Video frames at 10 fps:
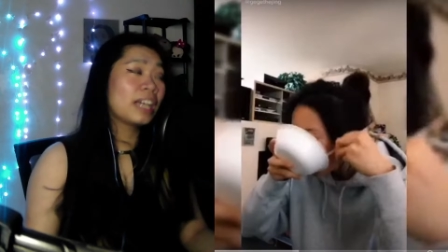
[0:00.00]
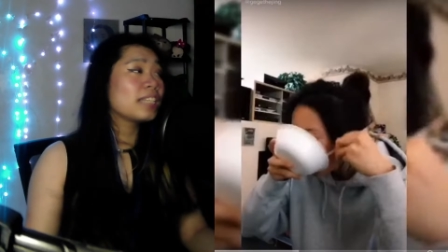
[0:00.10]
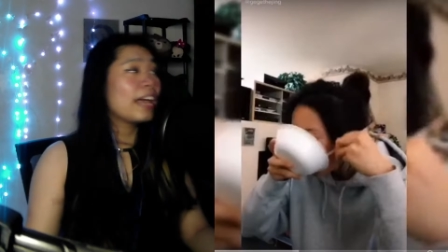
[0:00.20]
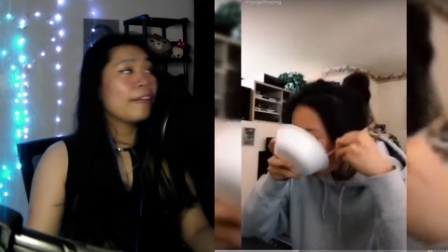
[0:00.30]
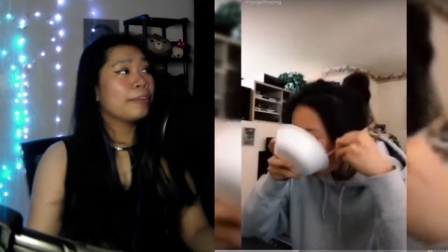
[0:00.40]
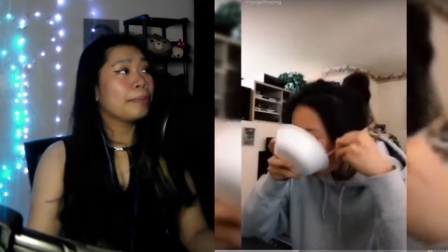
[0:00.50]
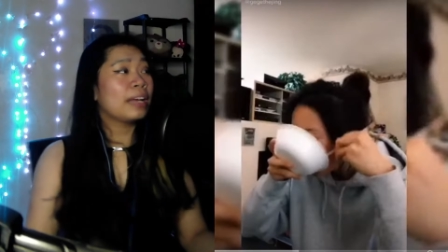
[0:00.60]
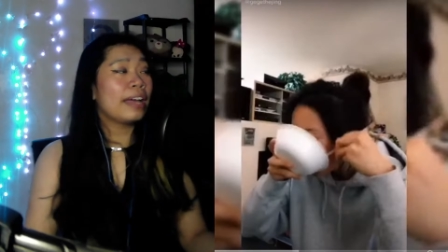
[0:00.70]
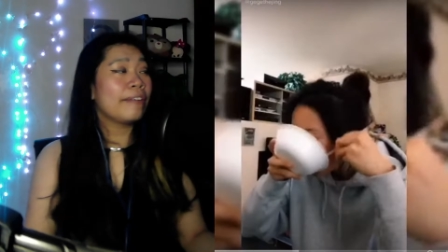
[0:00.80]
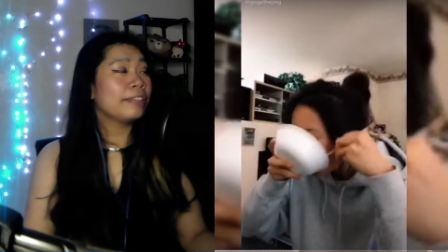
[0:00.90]
every
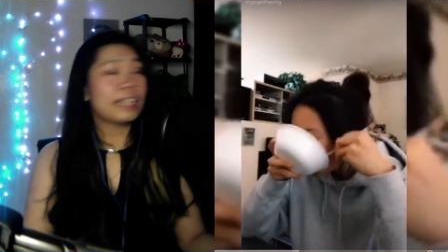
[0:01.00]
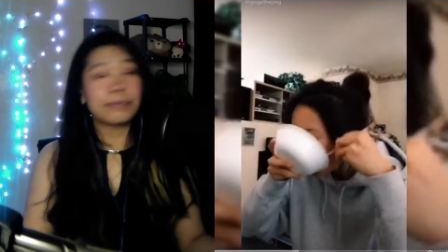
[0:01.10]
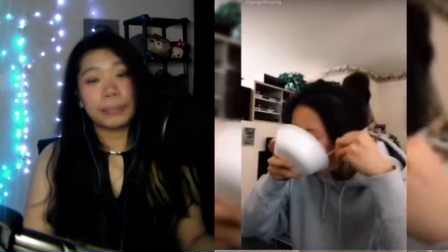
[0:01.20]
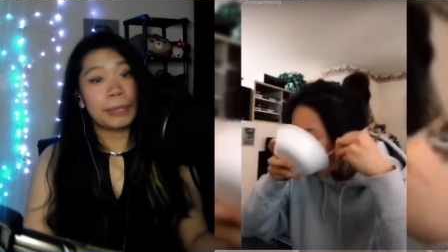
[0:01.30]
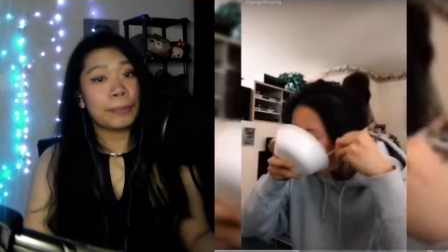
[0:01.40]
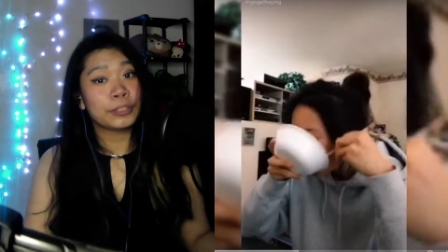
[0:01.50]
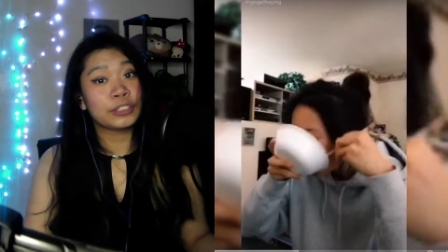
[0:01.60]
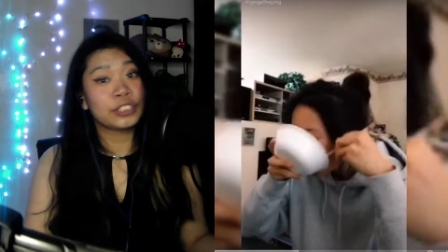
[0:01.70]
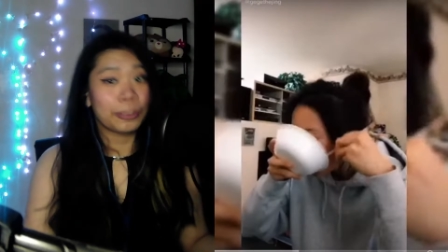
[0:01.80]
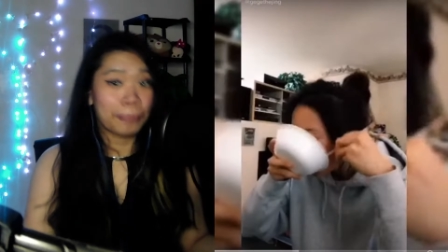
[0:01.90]
every time somebody puts
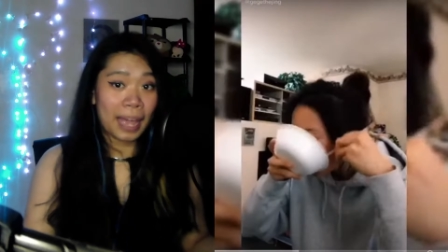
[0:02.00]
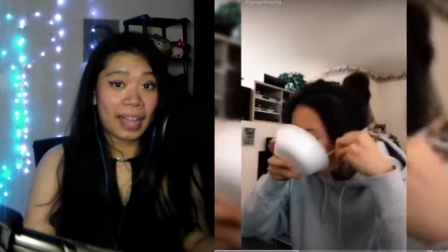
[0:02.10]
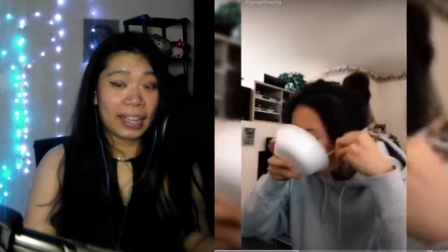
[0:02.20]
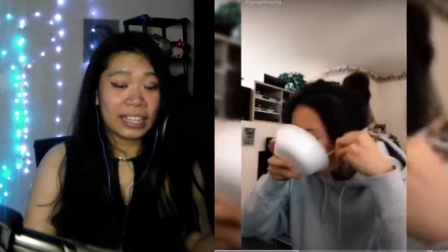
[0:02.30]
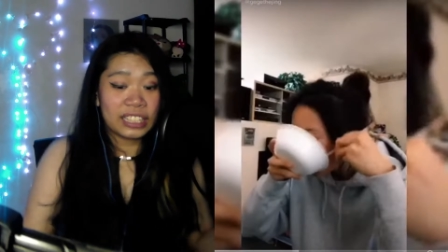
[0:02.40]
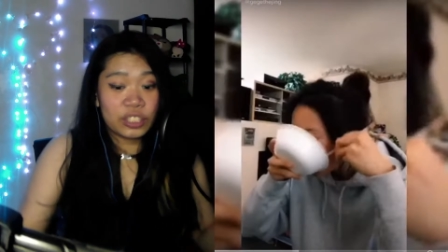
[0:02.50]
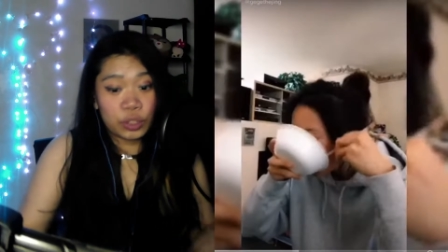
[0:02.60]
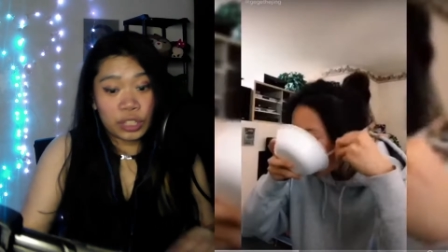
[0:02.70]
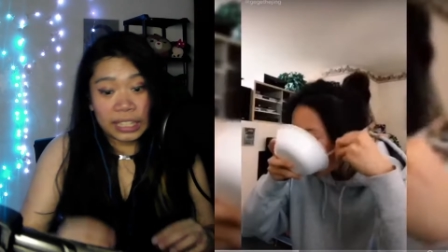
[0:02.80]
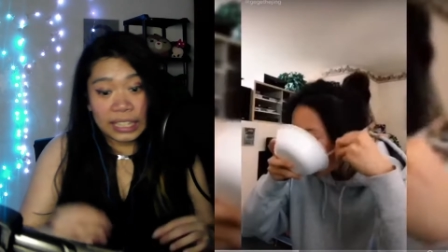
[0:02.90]
shit back, it's
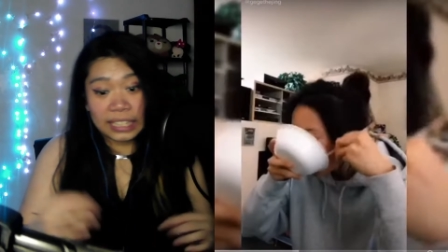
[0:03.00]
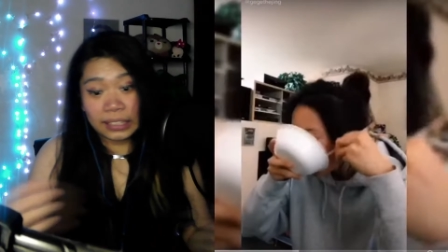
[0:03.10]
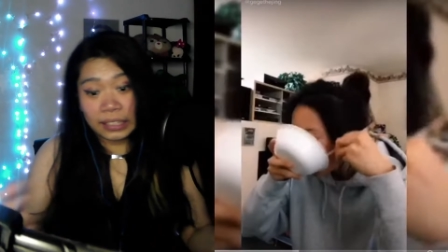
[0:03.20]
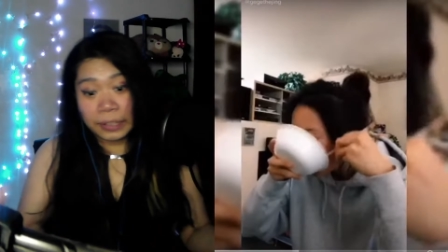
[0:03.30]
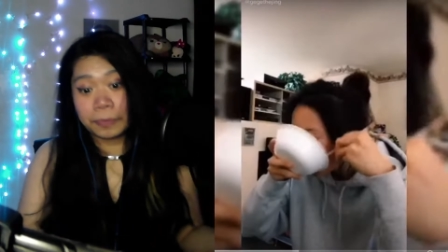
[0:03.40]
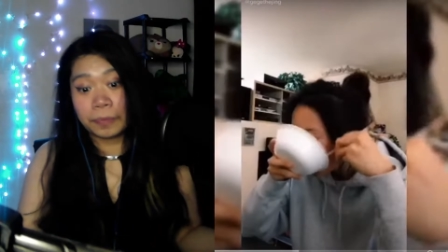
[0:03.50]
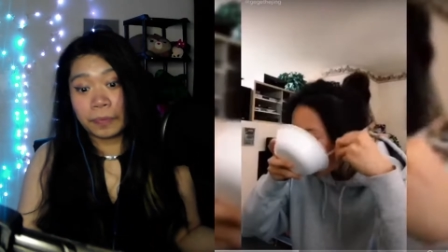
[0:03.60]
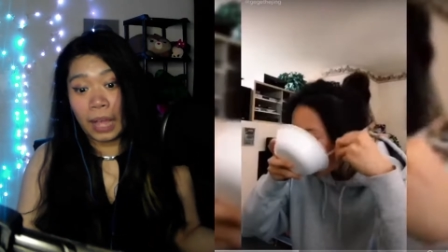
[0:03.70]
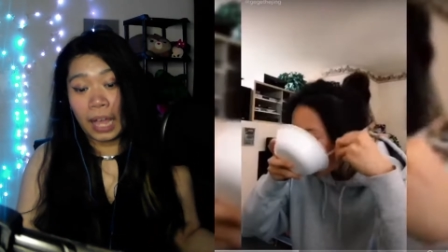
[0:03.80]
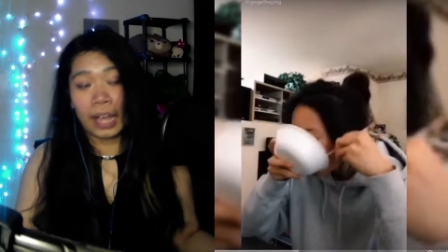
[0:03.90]
usually like
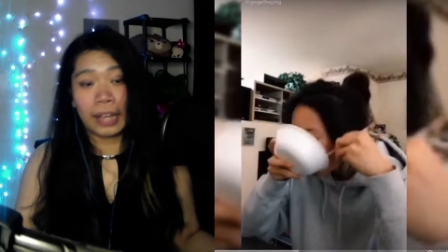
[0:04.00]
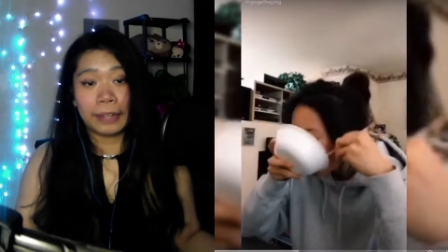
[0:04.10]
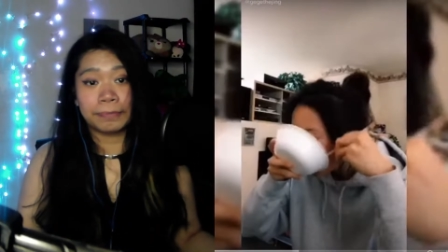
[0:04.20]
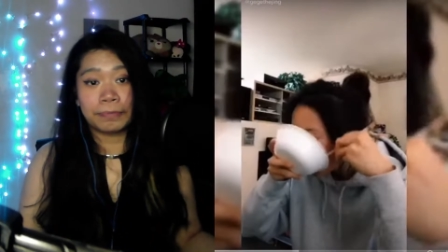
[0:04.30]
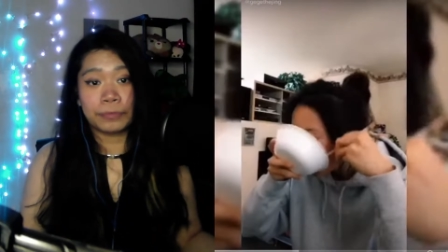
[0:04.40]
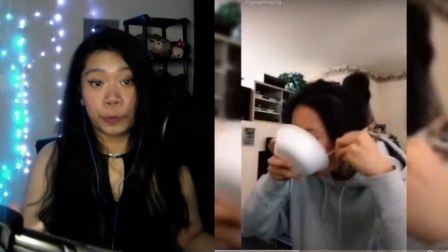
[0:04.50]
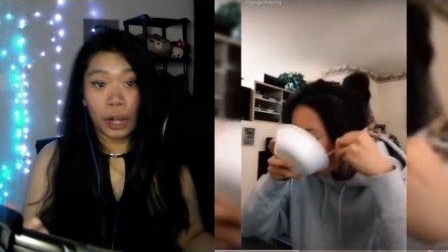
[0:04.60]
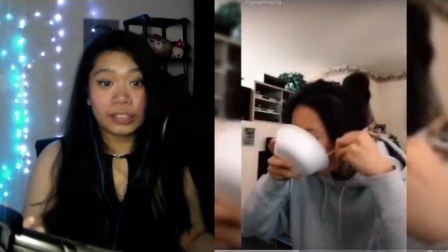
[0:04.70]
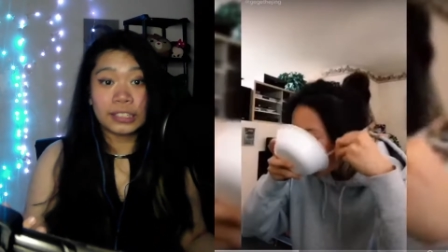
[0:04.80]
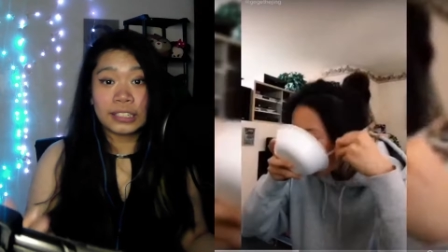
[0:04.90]
uh,
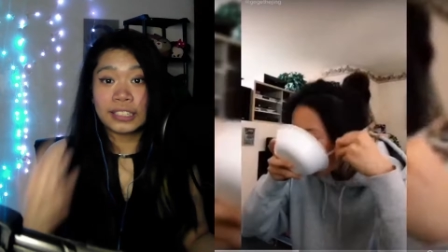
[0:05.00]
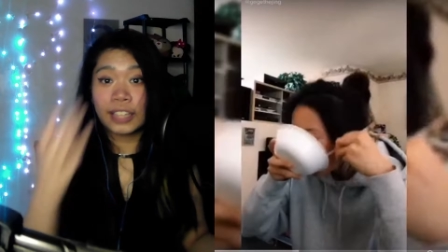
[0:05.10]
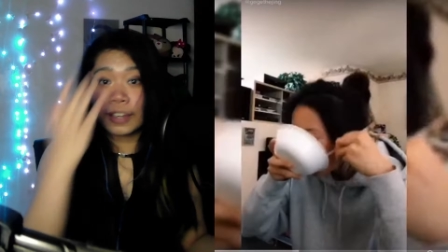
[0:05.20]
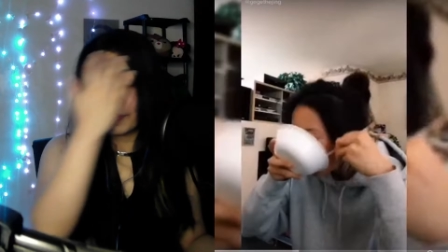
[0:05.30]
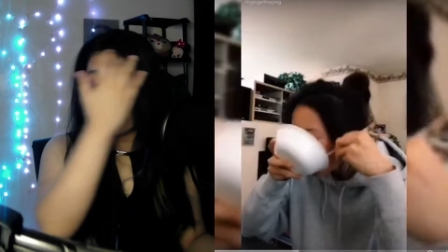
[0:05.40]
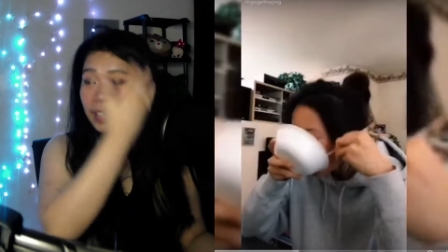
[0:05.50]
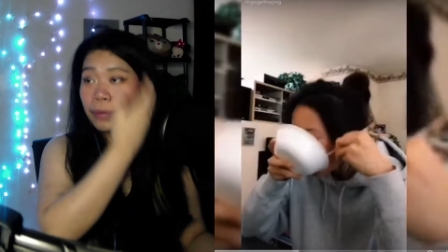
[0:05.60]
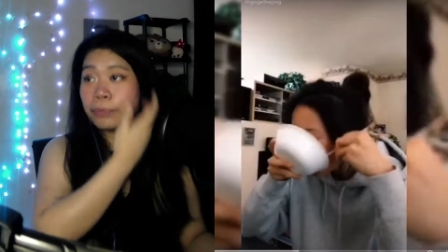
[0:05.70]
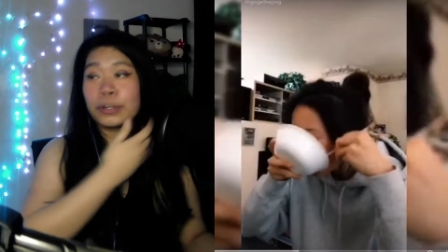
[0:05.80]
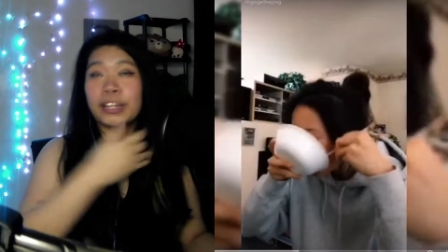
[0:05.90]
rotten and stuff, and they would
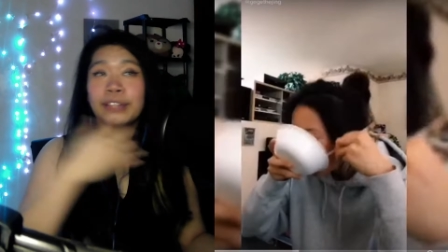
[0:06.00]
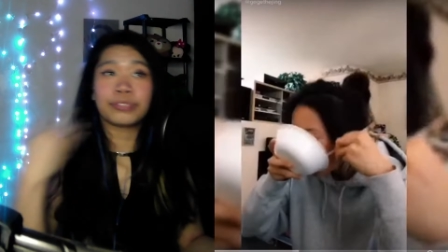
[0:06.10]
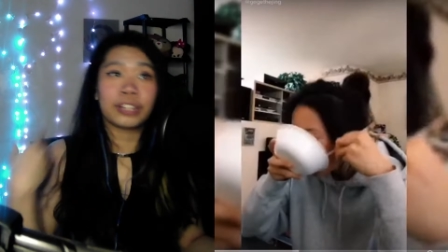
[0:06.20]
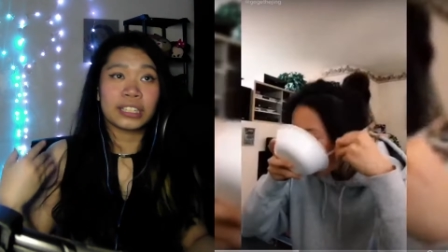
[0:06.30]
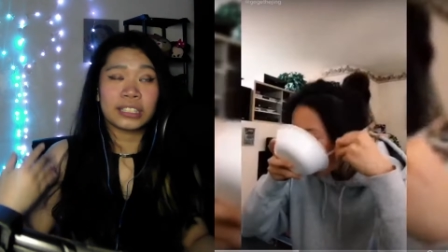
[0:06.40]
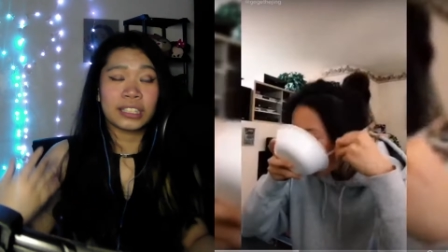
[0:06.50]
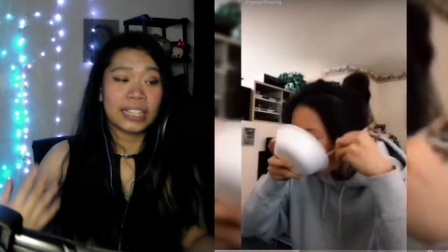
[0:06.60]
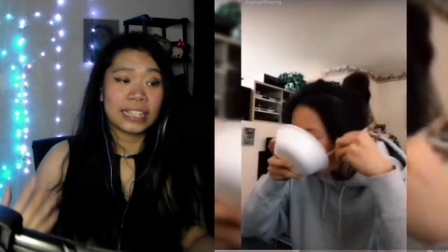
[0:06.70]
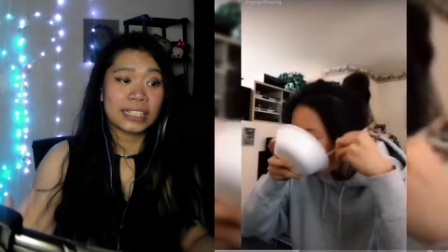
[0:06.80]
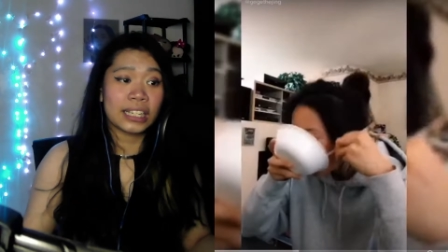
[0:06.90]
put it in front because they're
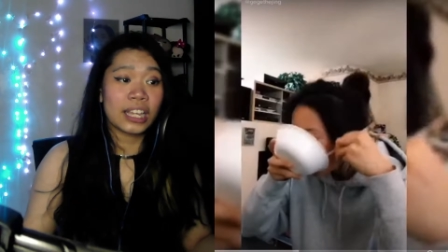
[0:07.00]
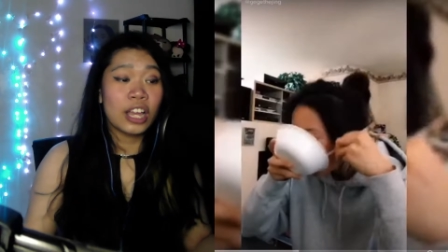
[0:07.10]
lazy.